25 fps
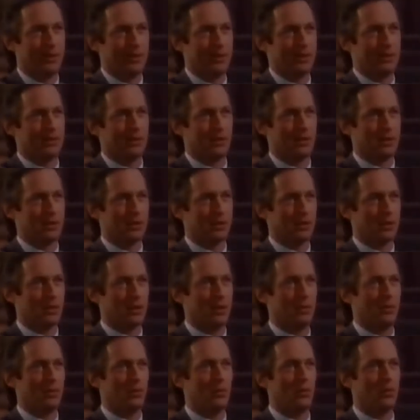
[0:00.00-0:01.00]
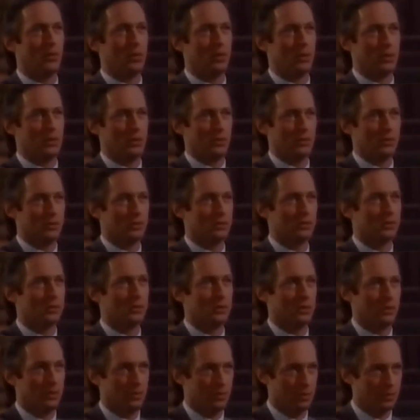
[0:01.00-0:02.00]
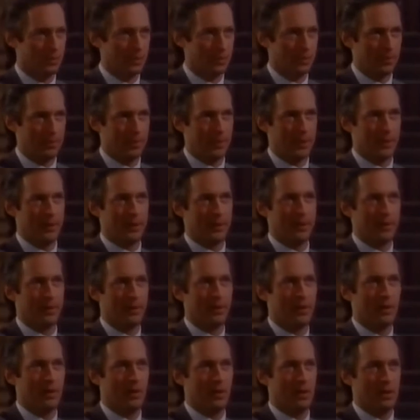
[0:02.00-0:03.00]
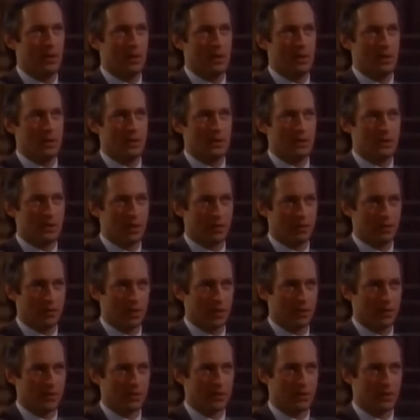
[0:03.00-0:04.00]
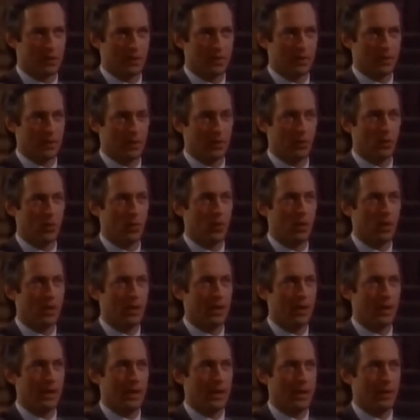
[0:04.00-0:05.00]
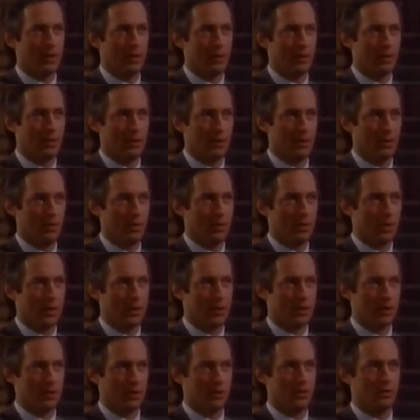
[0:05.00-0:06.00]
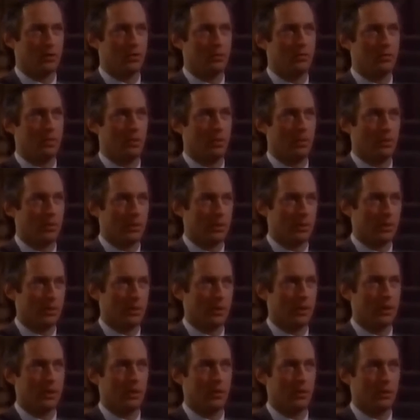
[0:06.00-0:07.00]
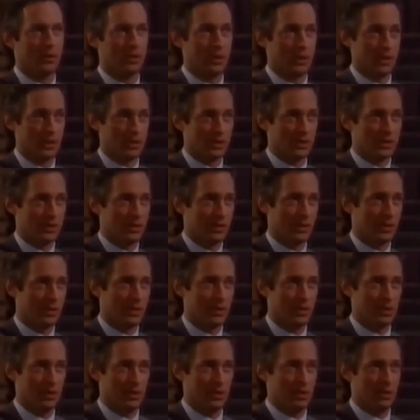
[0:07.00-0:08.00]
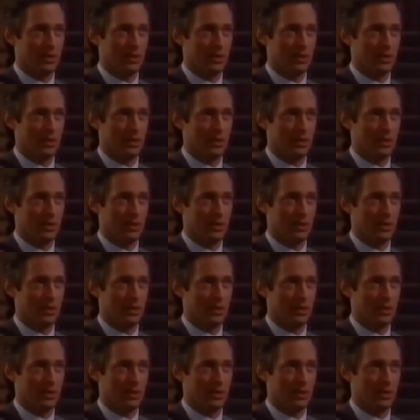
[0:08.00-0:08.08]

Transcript: and I thought I should come and warn you so you would be prepared. She's definitely up to something. What, I don't know, but I think you should meet with her and hear what she has to say.